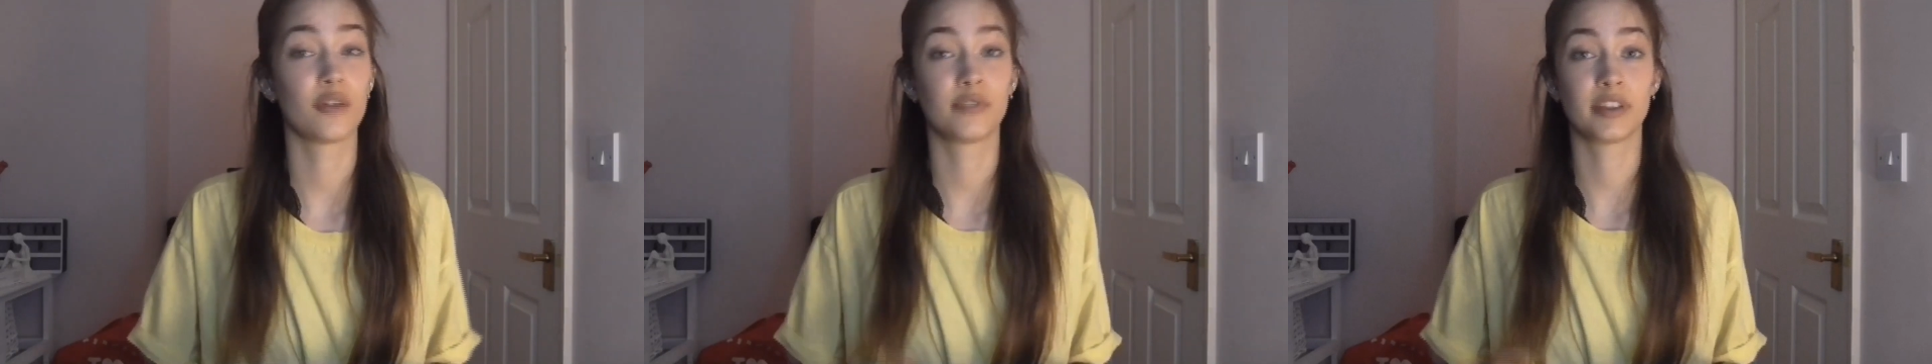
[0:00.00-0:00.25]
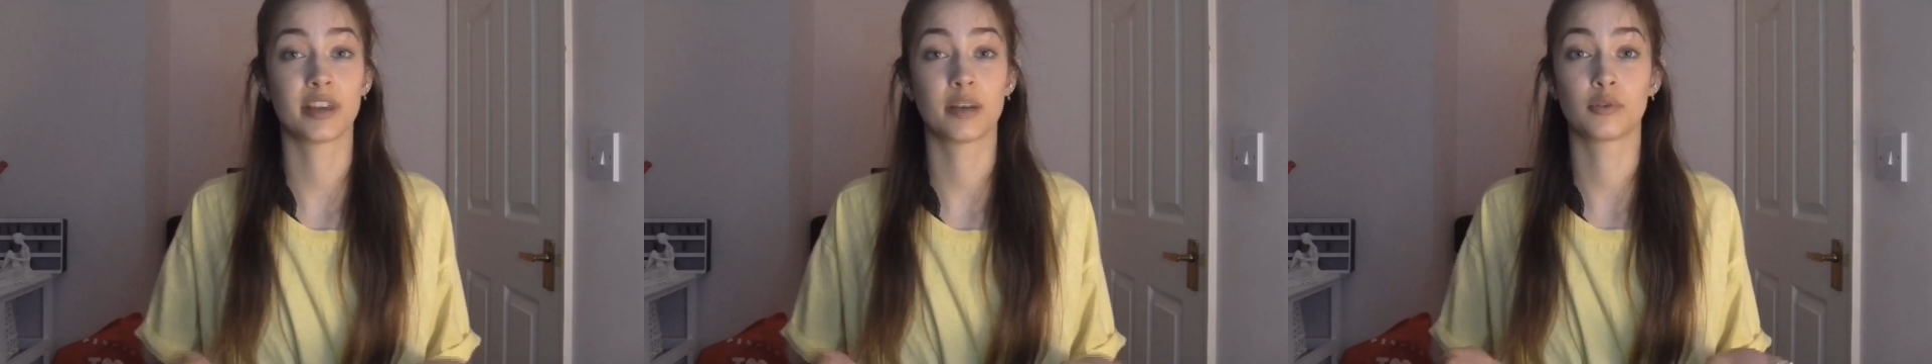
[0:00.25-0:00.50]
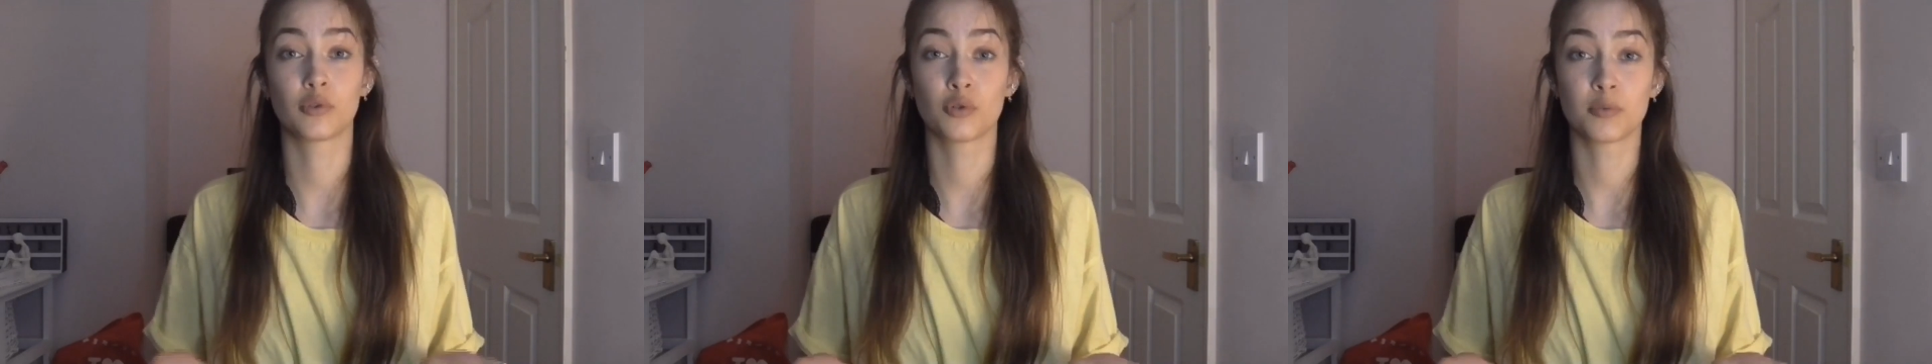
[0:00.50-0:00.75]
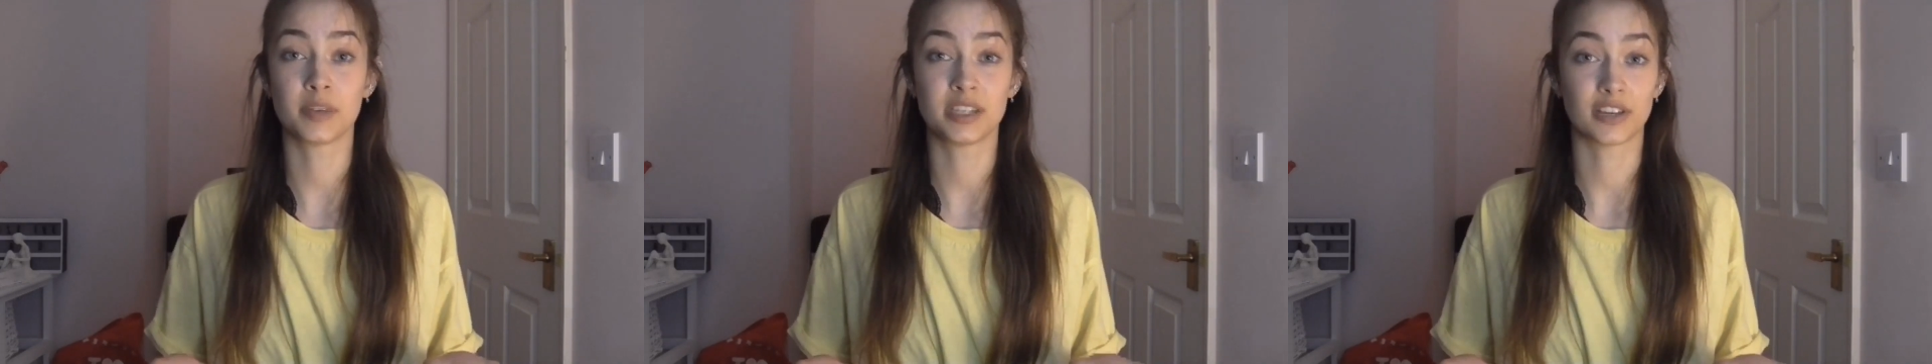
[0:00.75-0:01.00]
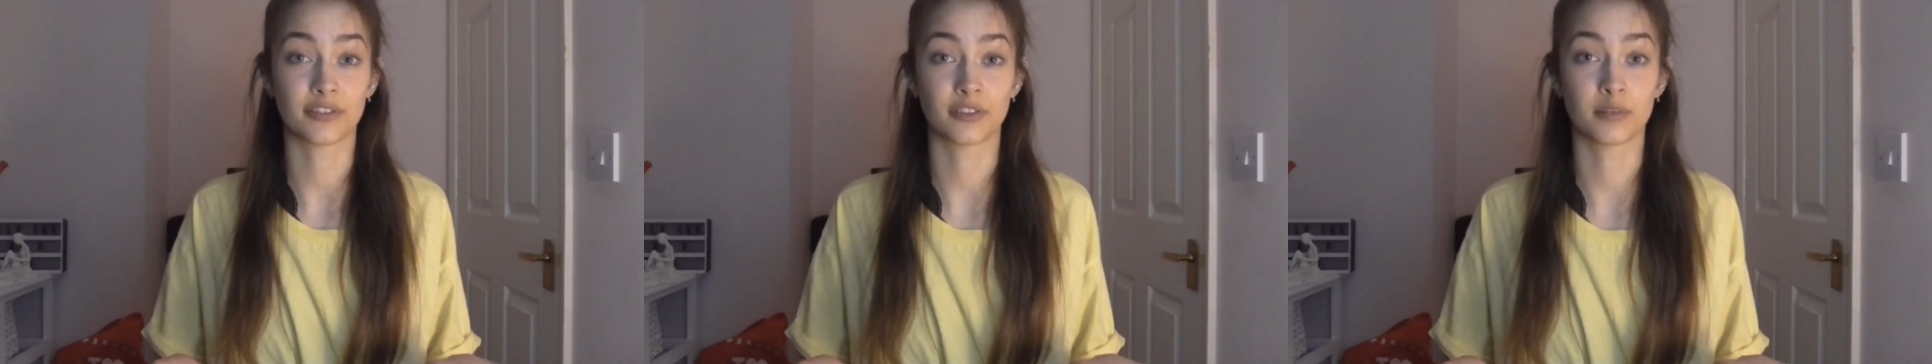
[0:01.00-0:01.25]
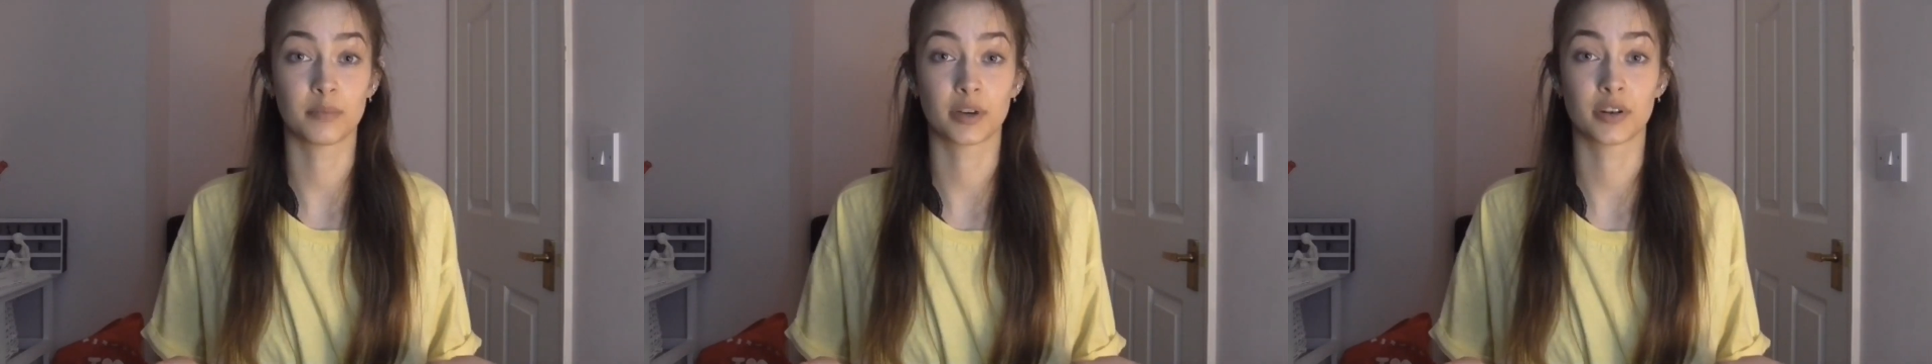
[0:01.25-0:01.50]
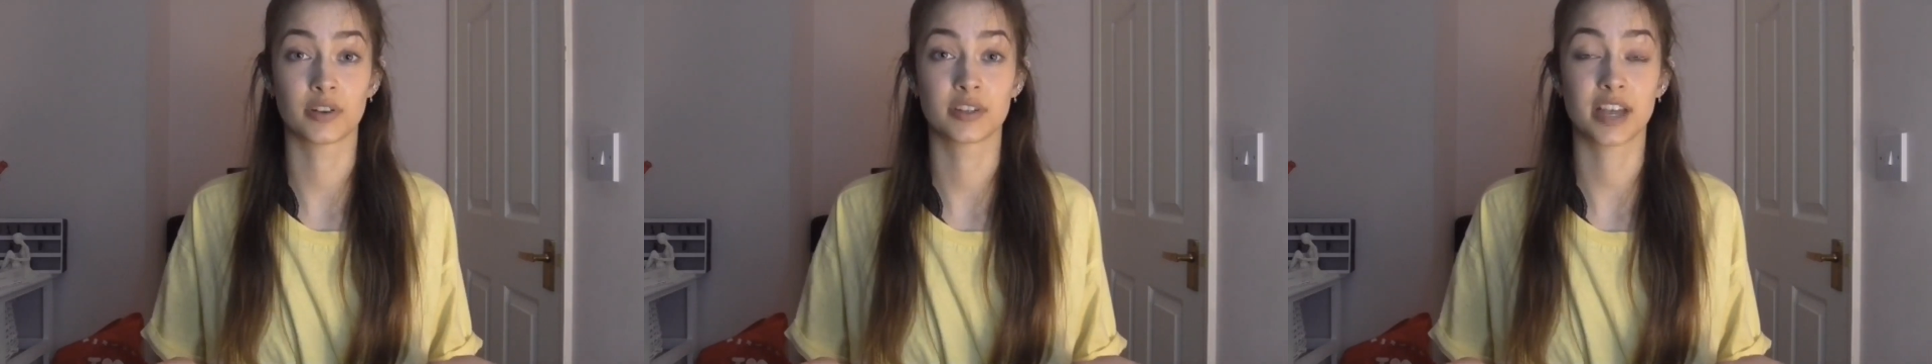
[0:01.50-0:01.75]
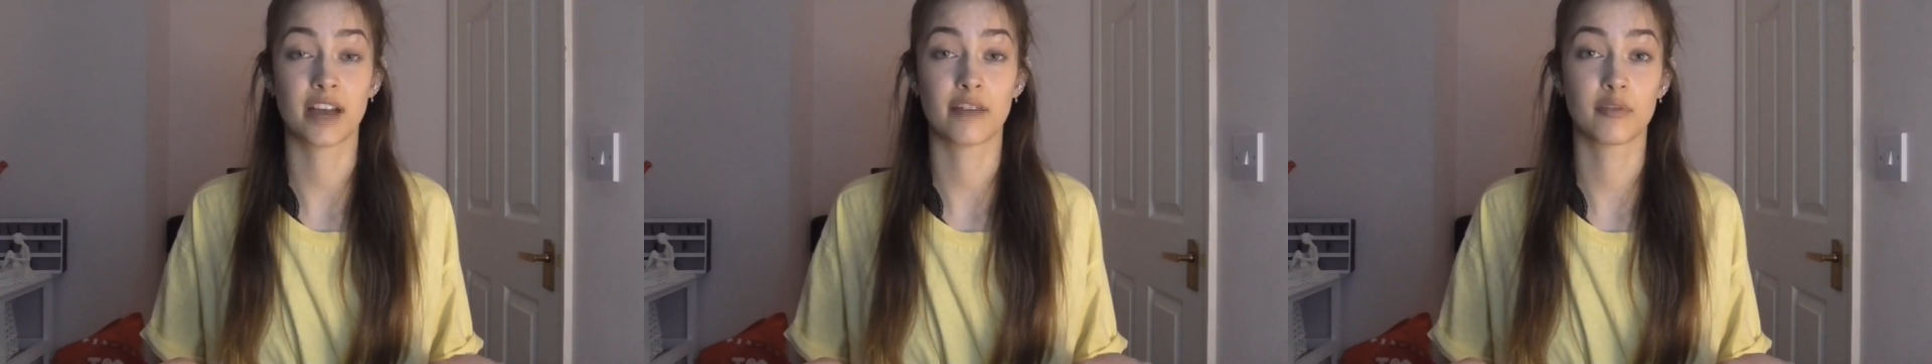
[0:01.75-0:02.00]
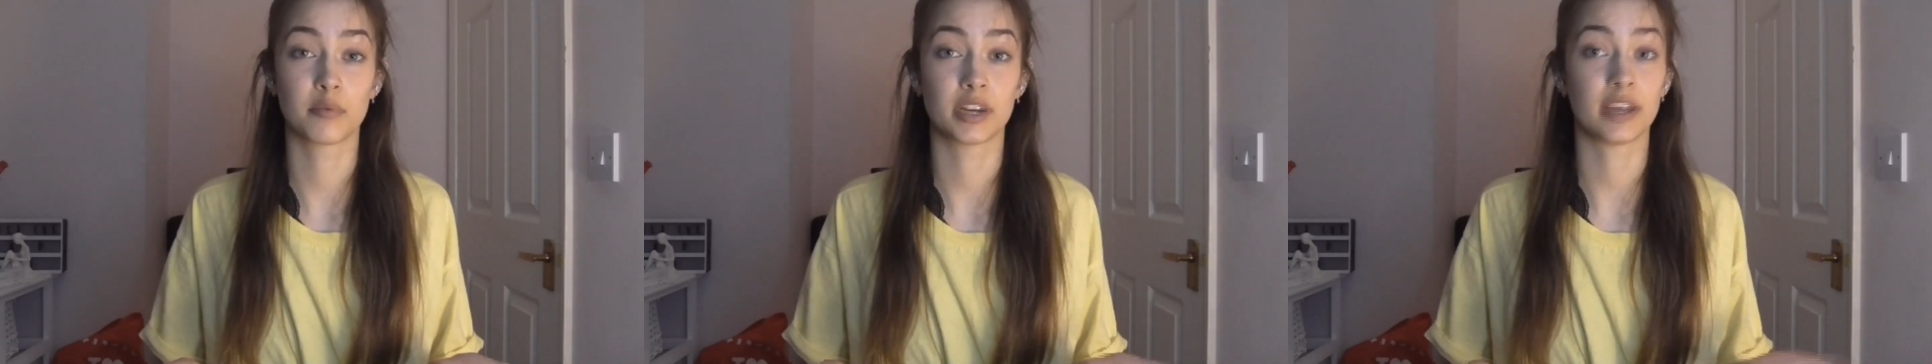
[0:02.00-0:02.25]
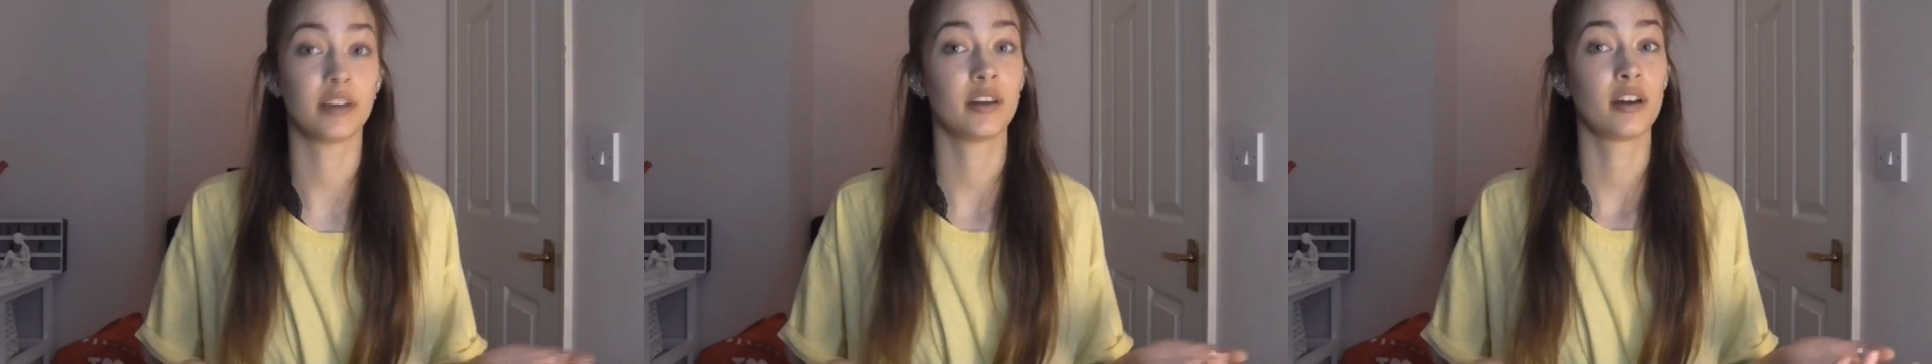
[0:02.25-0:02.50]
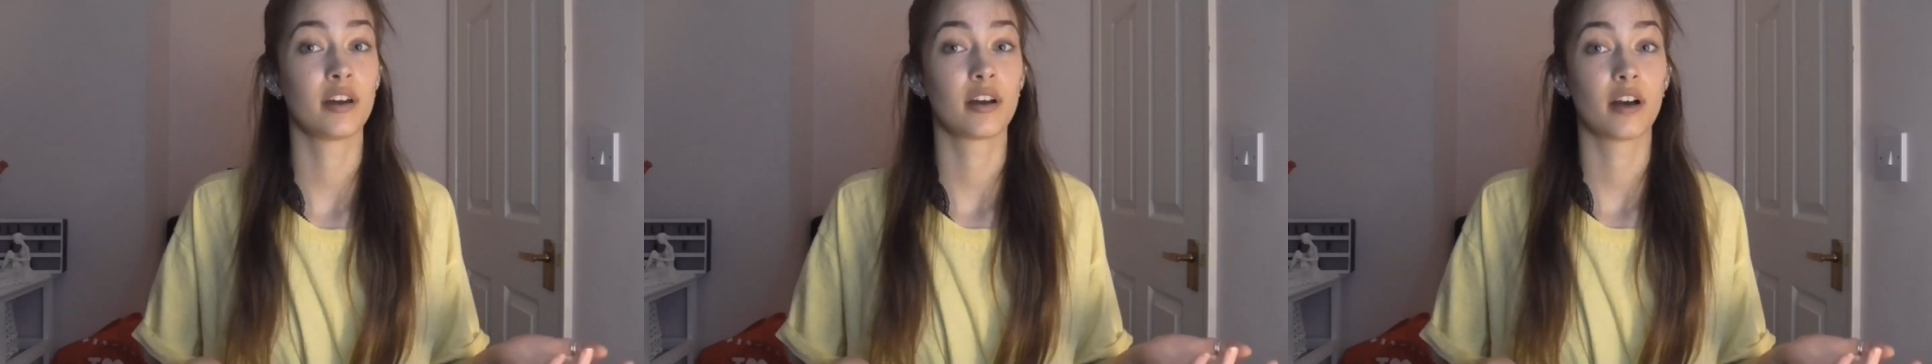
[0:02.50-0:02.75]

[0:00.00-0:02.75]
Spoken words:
and hopefully they would all be different because everybody